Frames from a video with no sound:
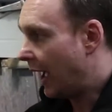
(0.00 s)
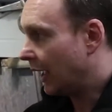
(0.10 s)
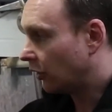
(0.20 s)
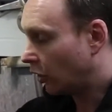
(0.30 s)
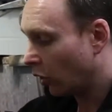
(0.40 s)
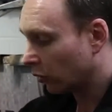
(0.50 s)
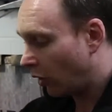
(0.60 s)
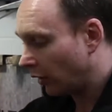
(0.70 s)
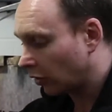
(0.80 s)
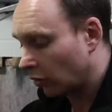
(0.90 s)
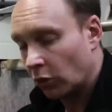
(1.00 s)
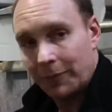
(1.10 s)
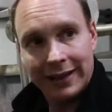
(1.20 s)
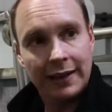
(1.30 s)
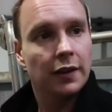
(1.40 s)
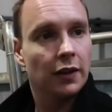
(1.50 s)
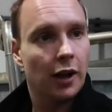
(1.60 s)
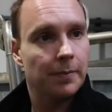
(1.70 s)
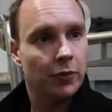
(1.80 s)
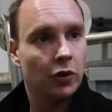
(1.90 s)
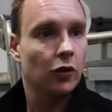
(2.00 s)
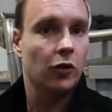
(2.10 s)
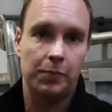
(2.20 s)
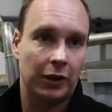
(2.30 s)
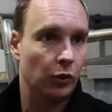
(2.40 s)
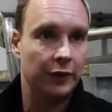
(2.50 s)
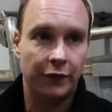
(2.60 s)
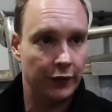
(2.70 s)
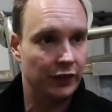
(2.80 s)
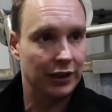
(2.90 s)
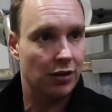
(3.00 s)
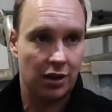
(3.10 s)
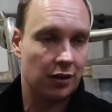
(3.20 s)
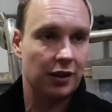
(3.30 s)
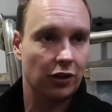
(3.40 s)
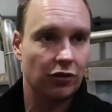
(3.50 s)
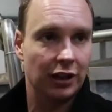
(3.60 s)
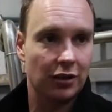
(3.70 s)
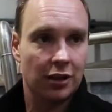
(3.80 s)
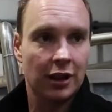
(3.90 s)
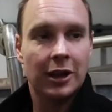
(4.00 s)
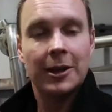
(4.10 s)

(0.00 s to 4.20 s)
and the cold water will be heated up to between 50 and 60 degrees.